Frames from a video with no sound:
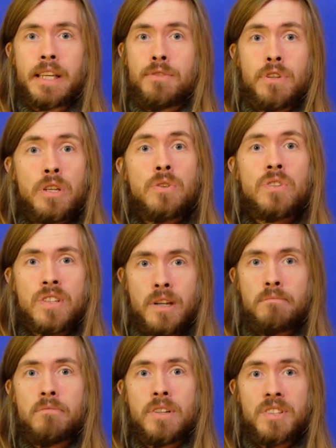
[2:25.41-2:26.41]
give you
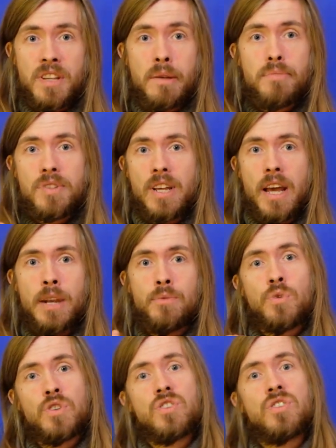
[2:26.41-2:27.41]
some tips
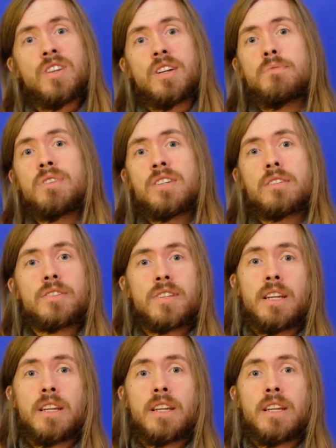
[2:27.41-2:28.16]
and which study materials